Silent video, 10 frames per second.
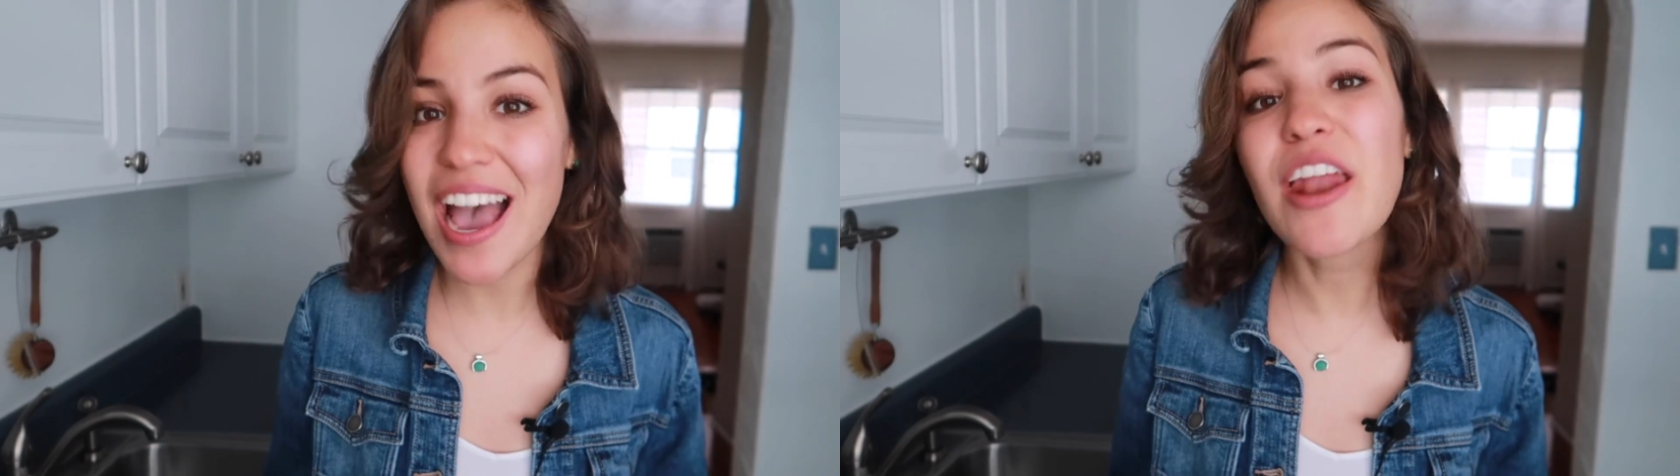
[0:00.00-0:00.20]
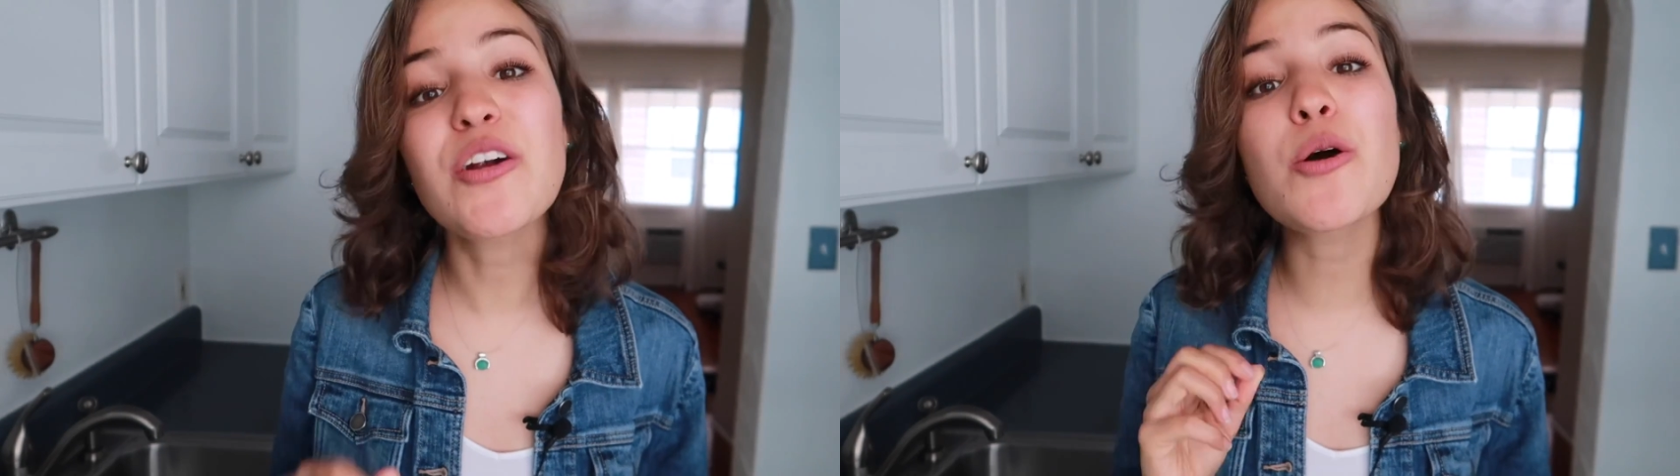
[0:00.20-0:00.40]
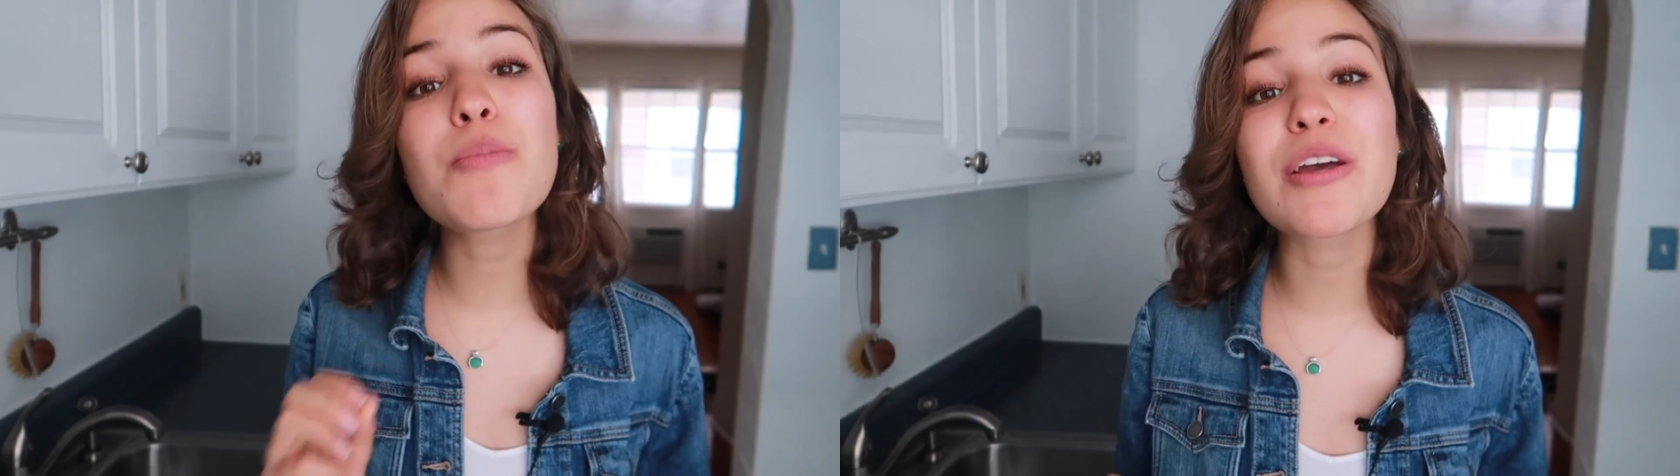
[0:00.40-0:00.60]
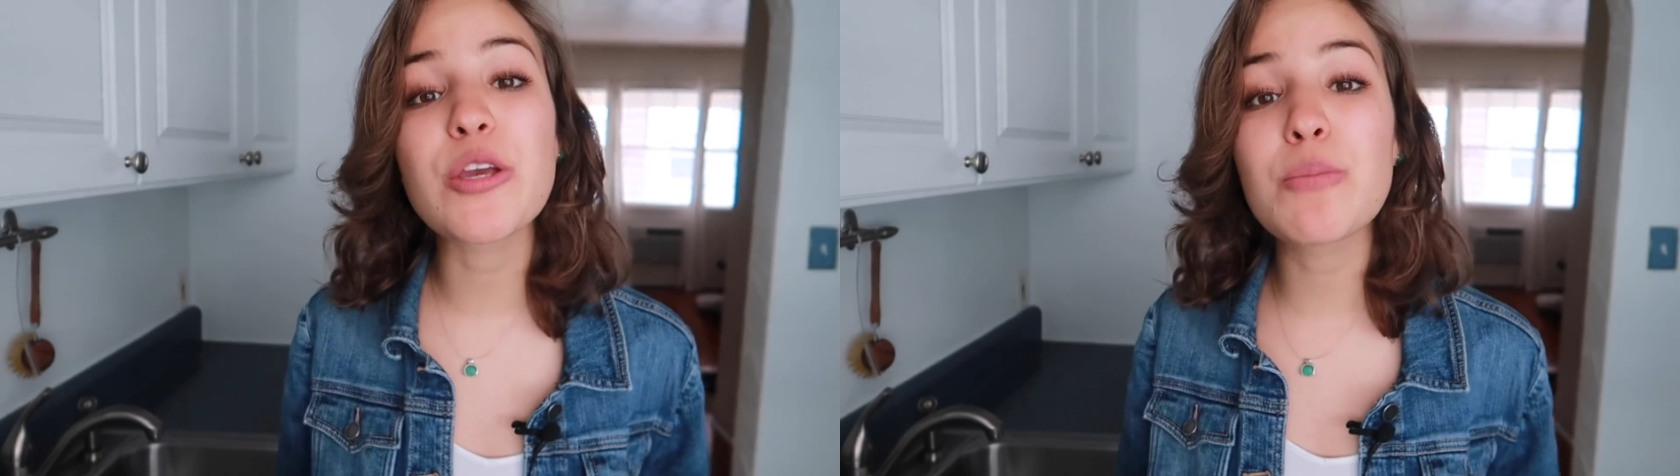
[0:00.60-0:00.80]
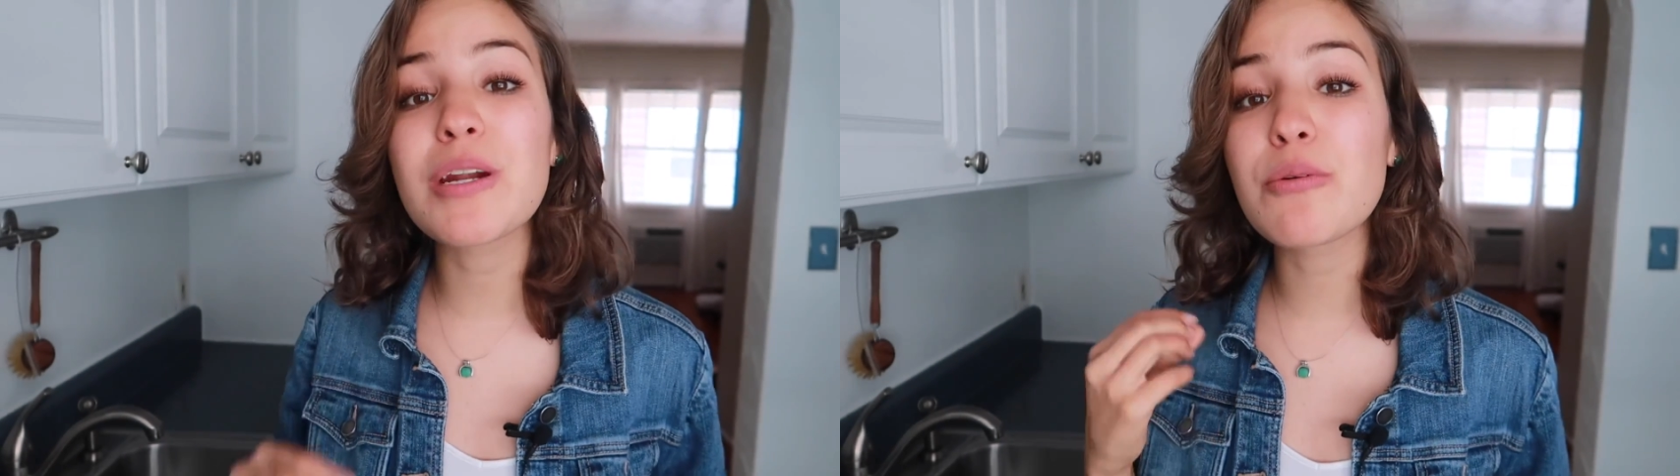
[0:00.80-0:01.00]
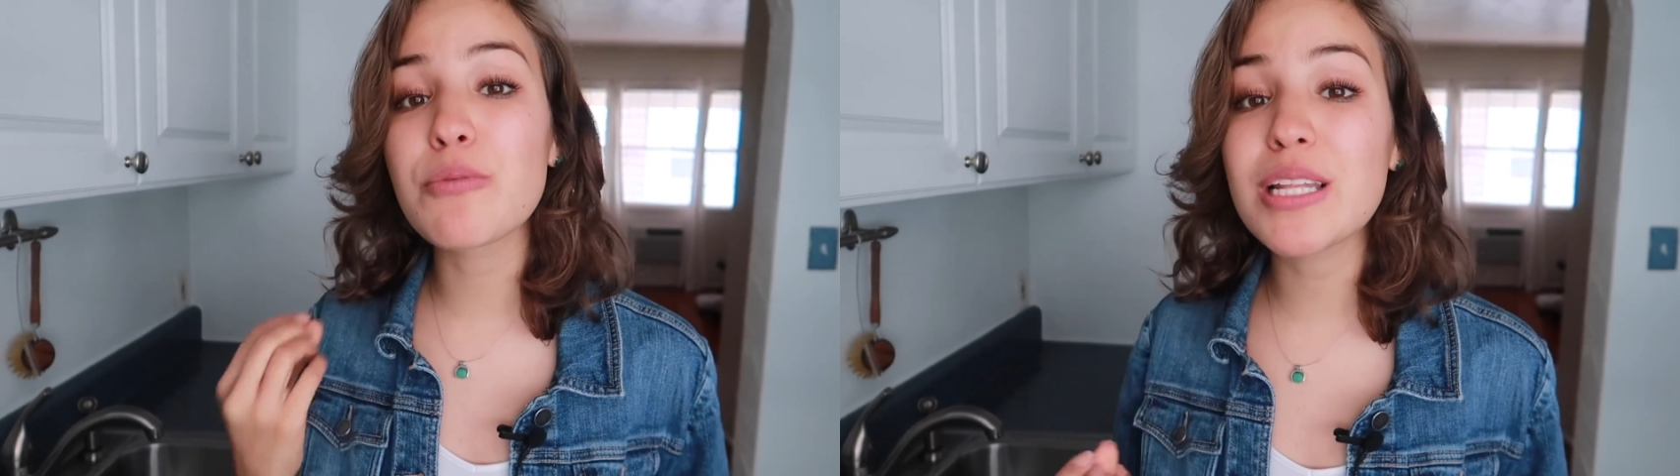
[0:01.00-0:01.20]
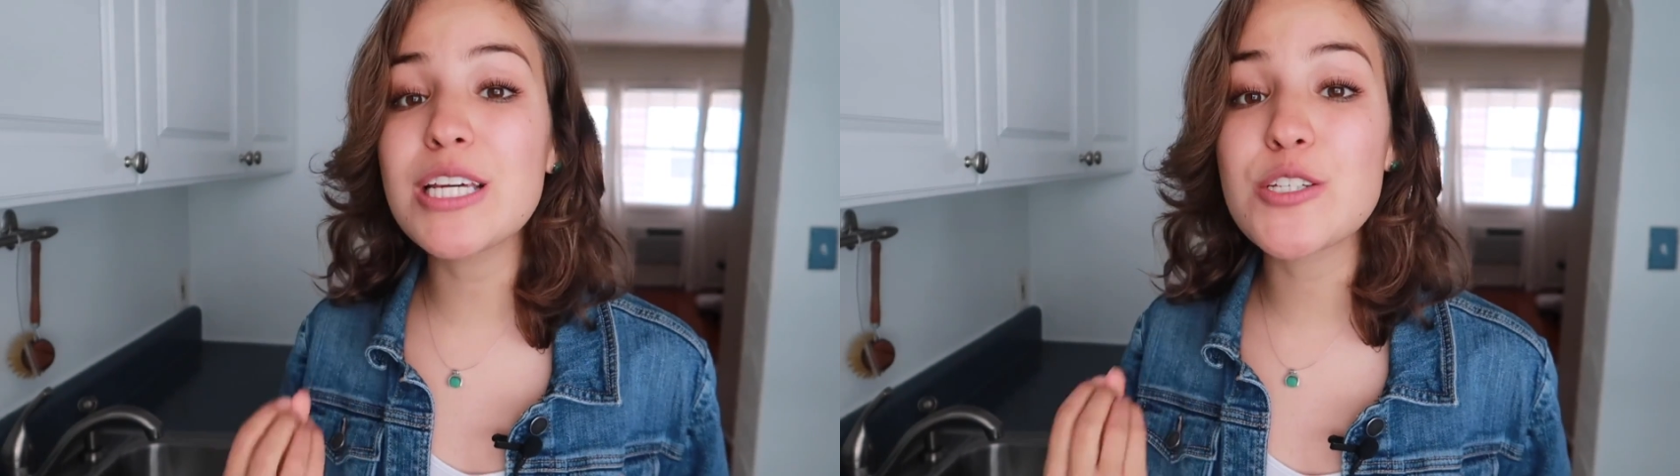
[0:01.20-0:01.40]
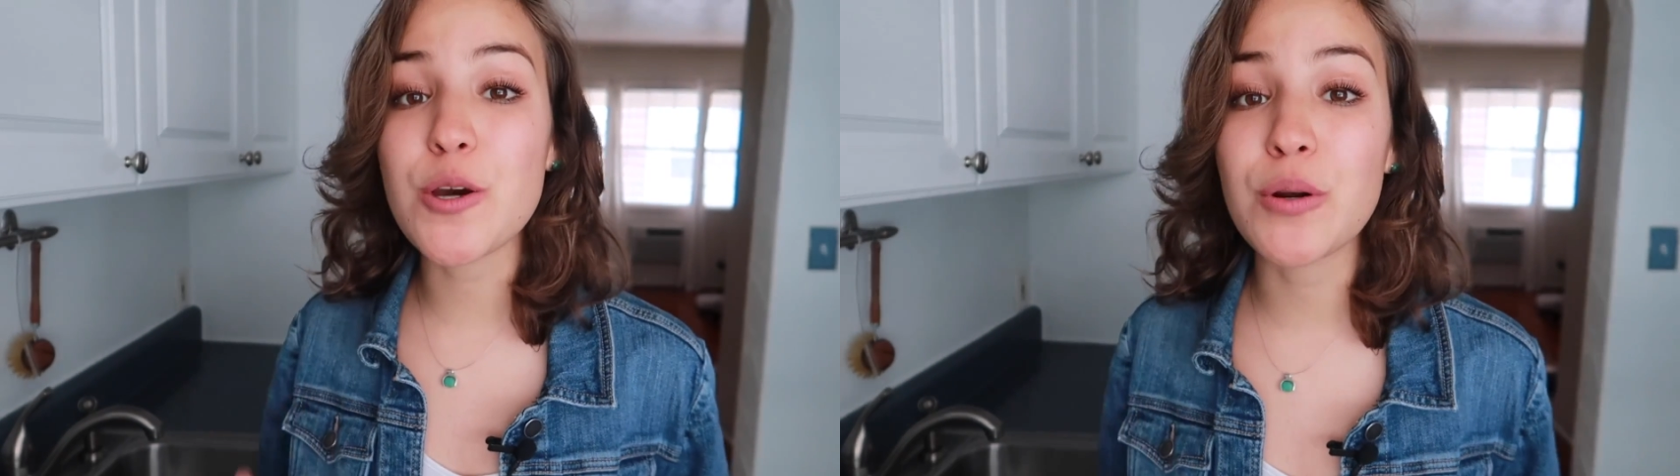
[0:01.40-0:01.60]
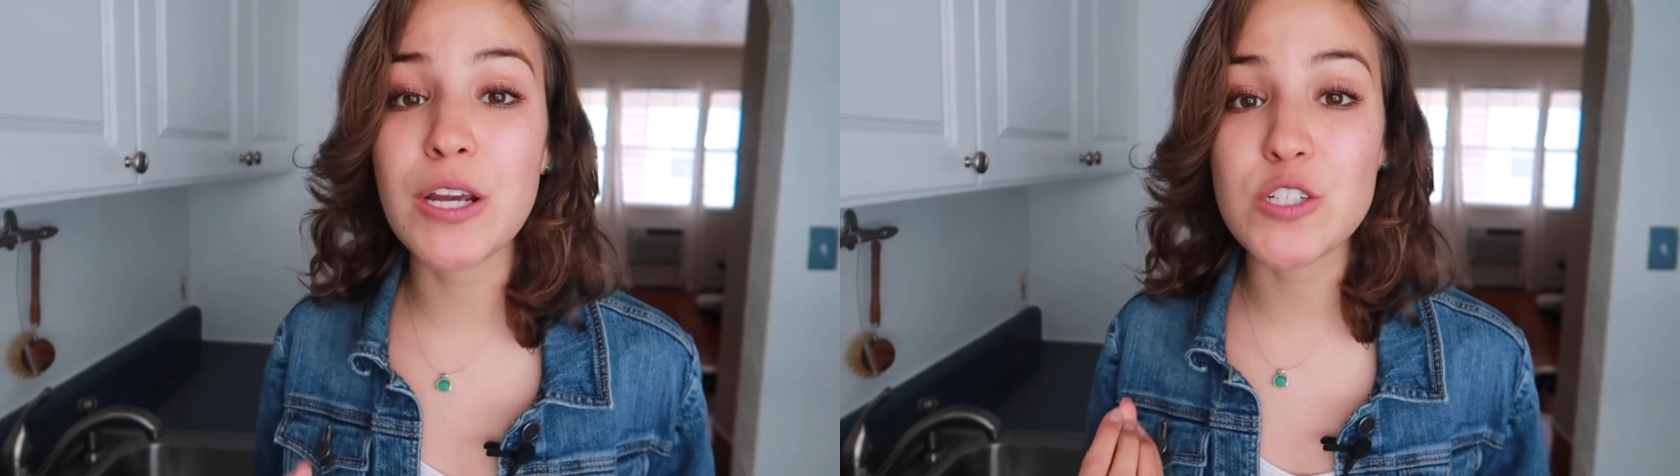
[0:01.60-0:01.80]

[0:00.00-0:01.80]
I don't know about you, but I really don't